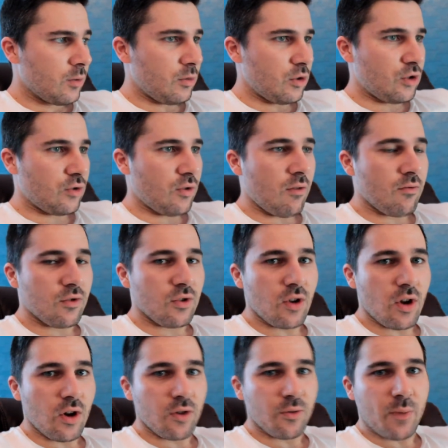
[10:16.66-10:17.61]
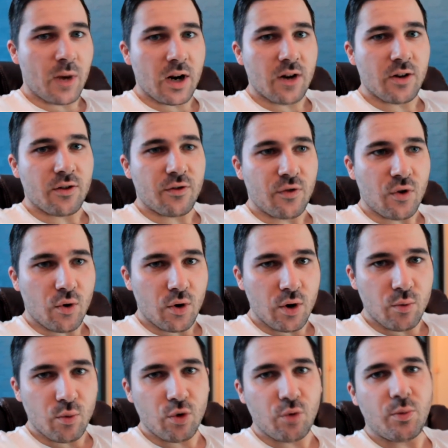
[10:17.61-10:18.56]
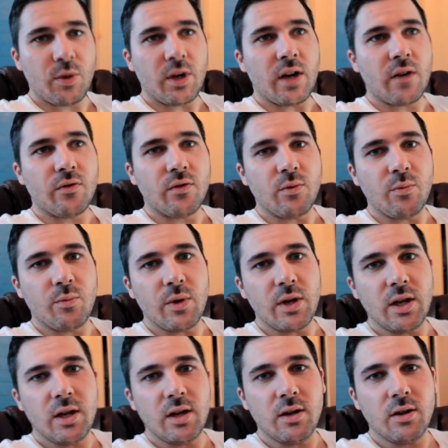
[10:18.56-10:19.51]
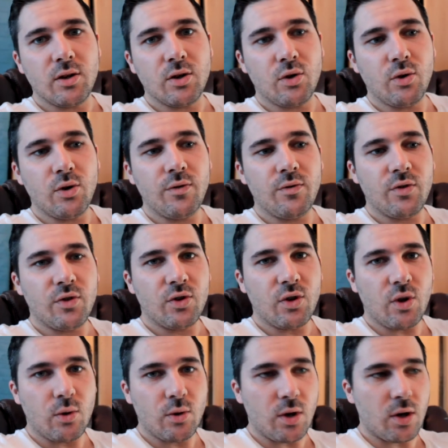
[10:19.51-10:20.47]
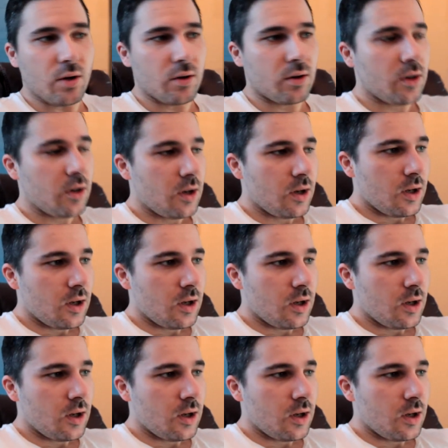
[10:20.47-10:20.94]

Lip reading: Strength's not as bad as I thought it would be after being cutting for so long.